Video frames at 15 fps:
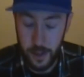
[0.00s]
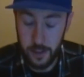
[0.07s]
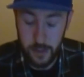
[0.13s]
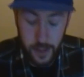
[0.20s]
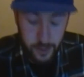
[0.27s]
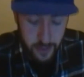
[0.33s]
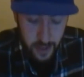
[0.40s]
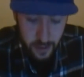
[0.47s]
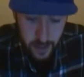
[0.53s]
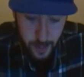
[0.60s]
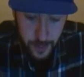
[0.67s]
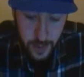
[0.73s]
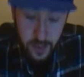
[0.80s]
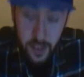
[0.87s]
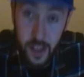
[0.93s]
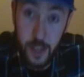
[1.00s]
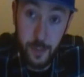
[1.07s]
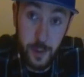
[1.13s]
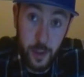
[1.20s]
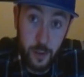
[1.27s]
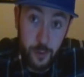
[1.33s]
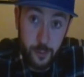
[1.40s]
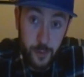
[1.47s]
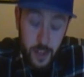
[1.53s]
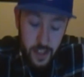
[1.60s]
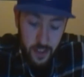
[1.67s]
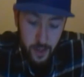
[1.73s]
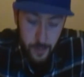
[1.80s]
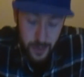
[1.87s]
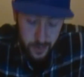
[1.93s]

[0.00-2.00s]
felt like sharing it because I am a huge fan of the